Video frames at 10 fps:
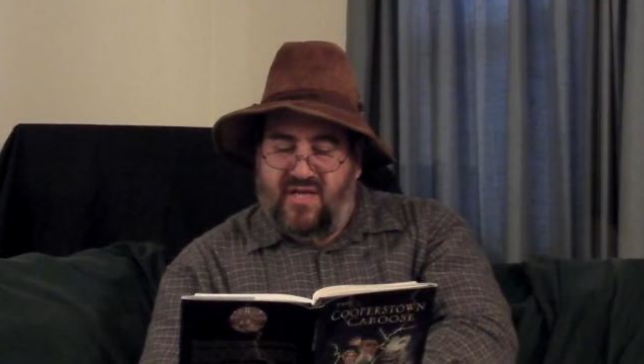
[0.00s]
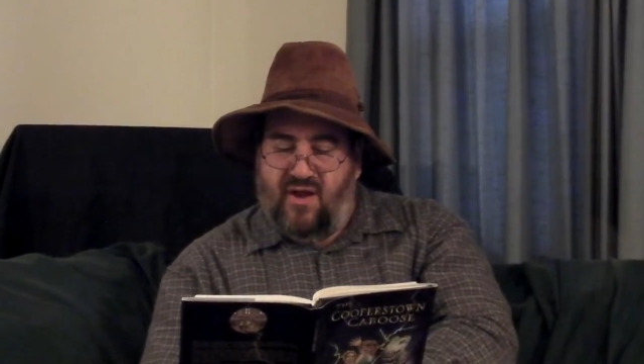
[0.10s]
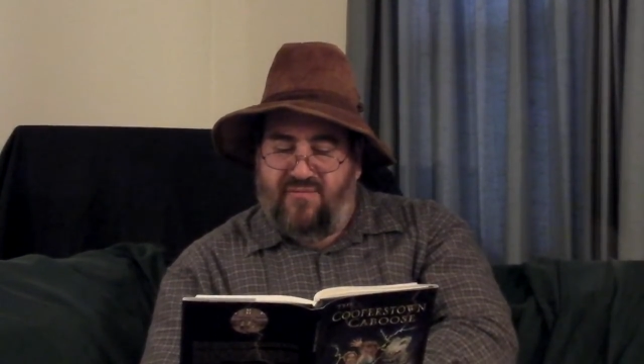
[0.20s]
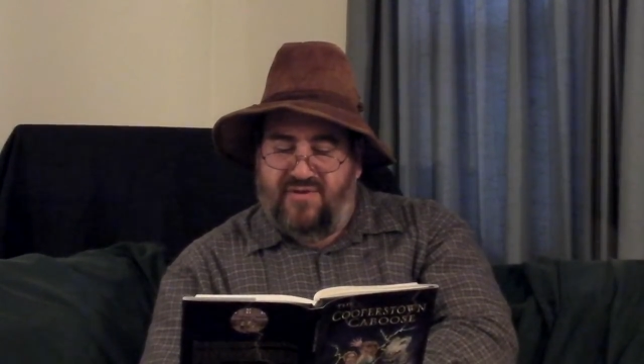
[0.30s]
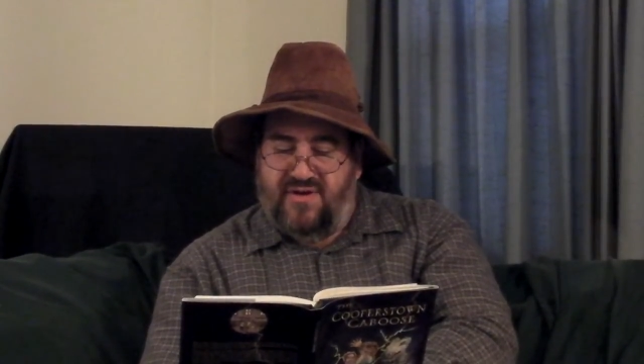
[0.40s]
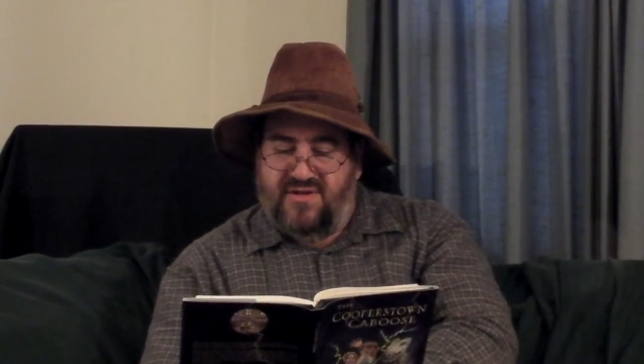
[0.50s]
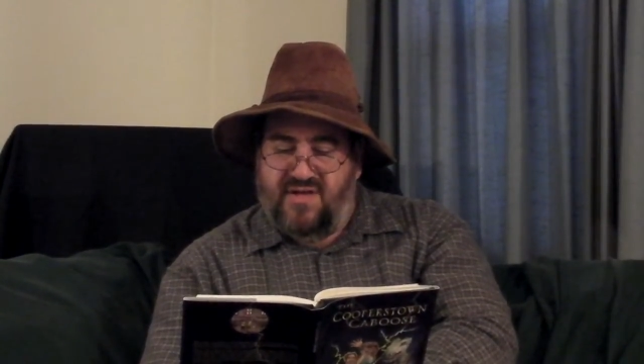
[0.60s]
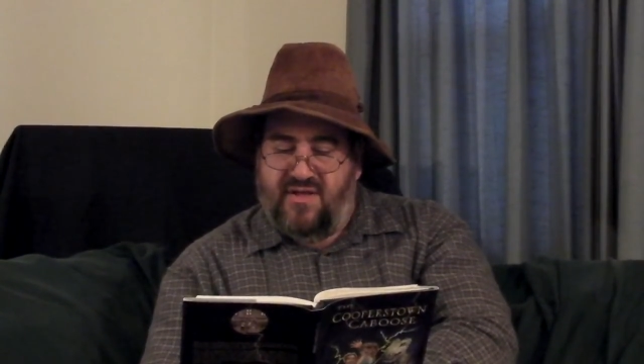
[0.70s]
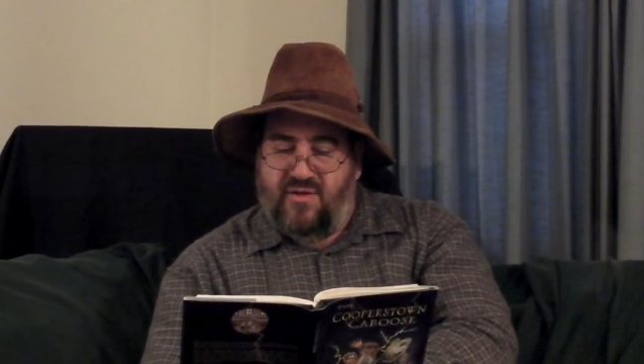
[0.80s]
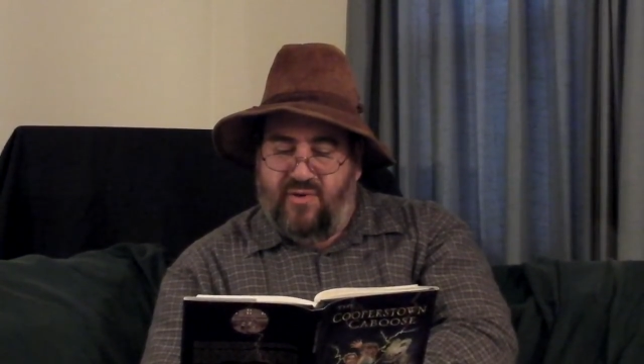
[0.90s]
He offered,
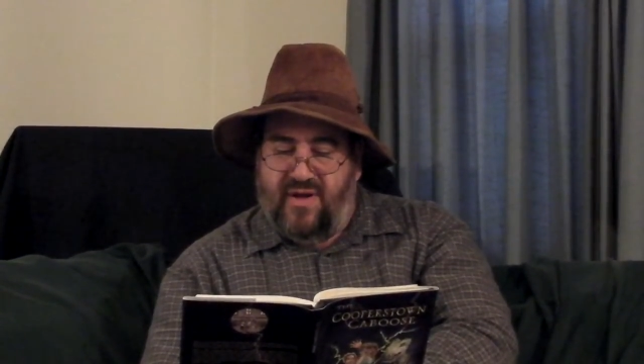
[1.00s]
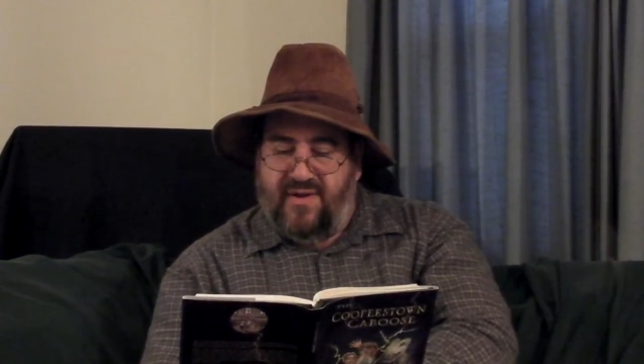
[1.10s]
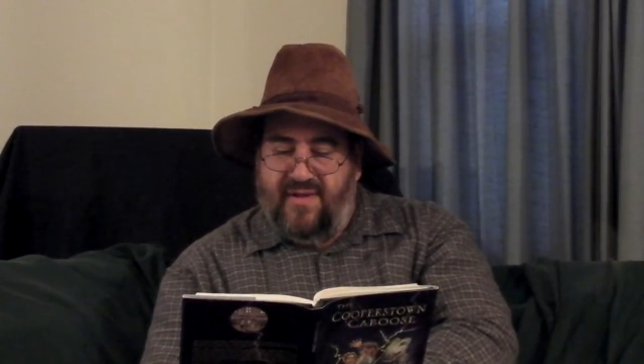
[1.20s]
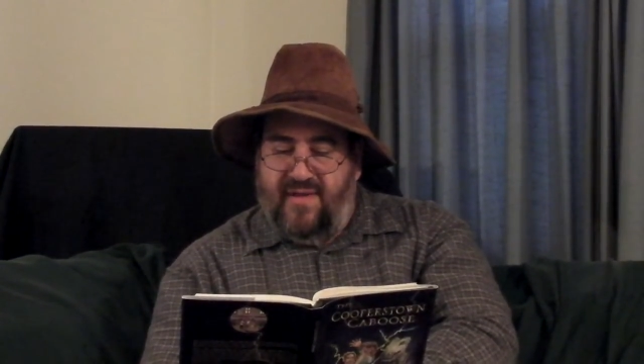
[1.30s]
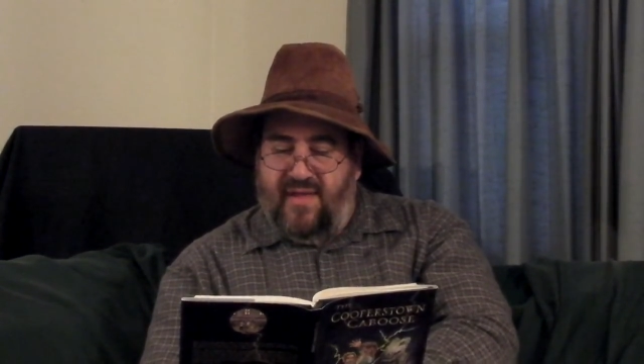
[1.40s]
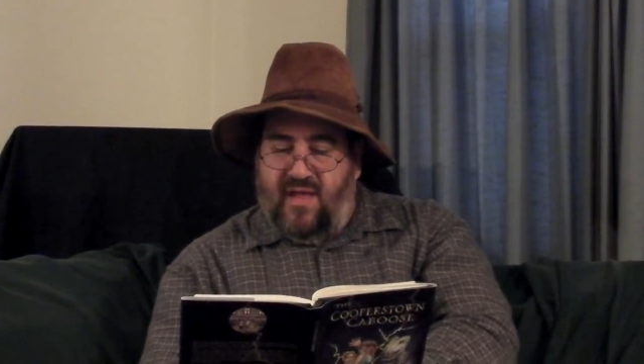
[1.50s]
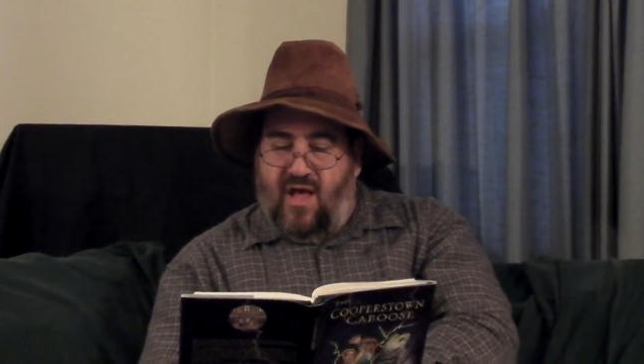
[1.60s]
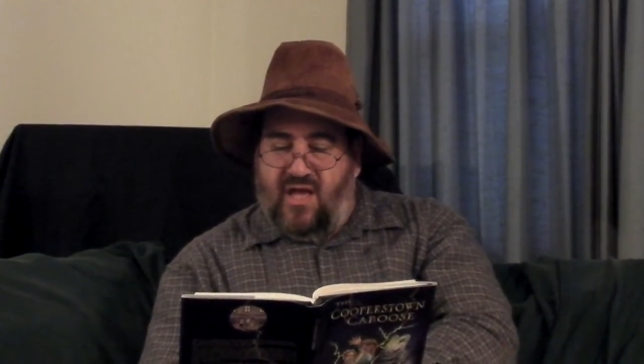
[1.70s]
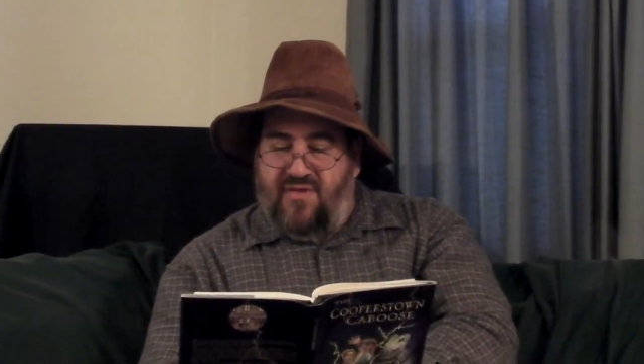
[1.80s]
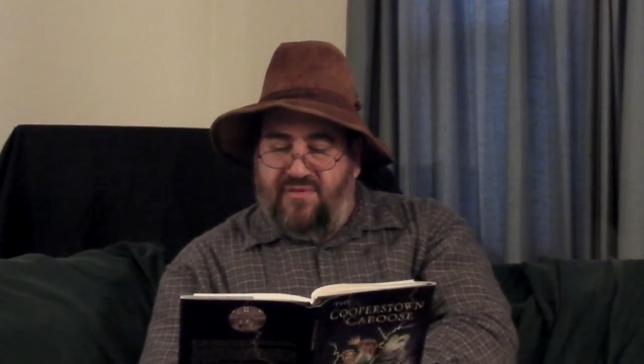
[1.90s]
"Tell you what,
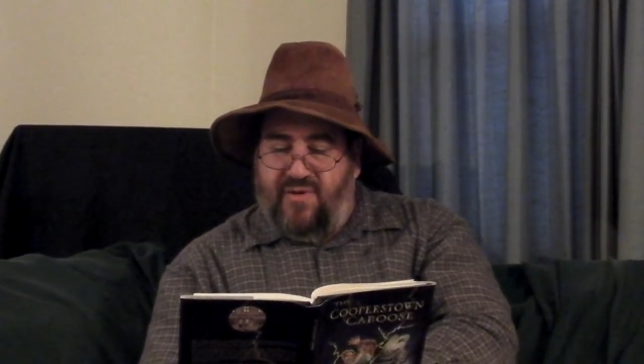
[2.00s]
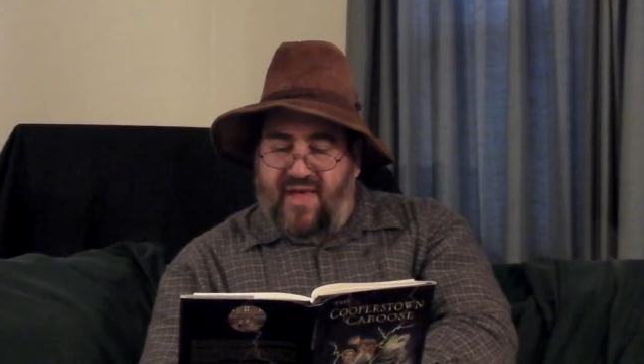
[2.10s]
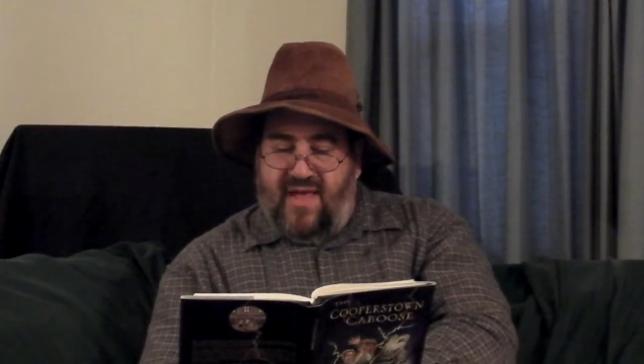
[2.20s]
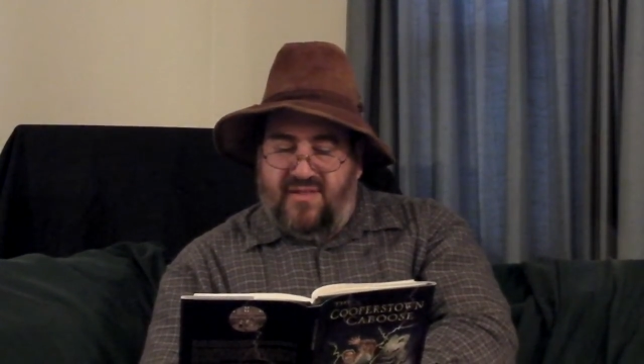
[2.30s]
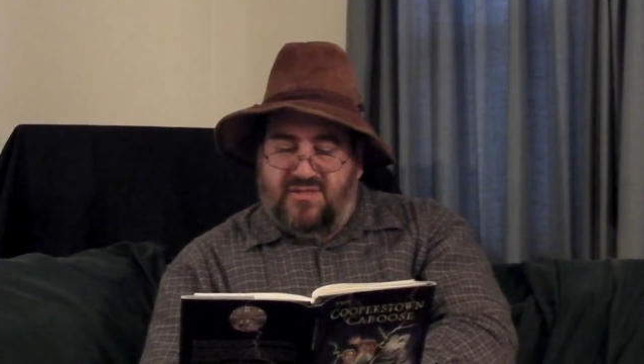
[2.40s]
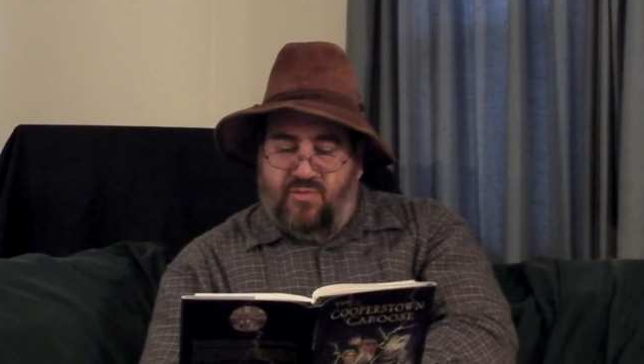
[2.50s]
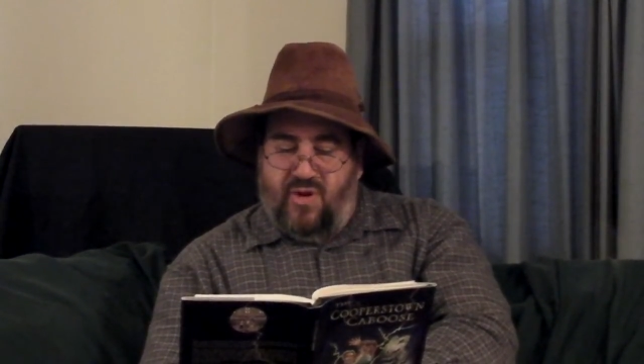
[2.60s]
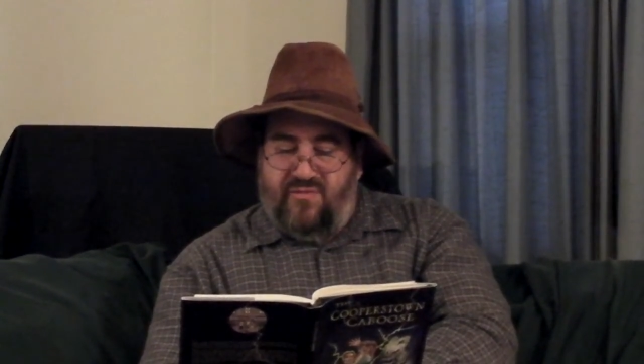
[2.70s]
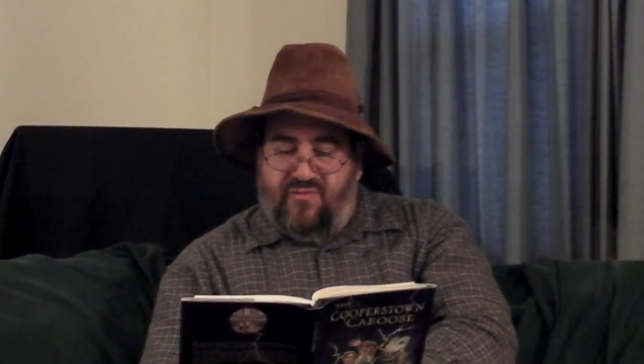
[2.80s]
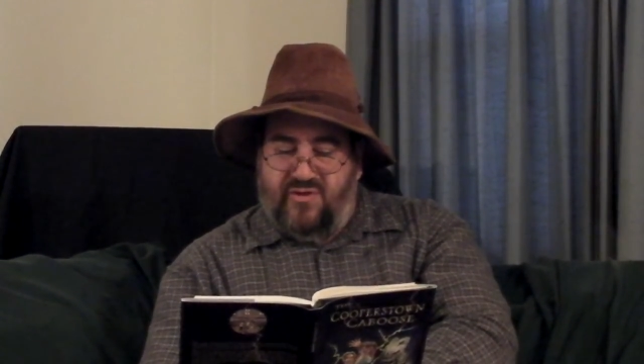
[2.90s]
I'll give you a hand this
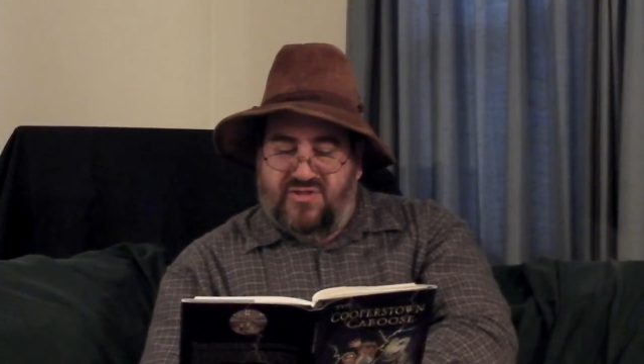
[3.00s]
morning before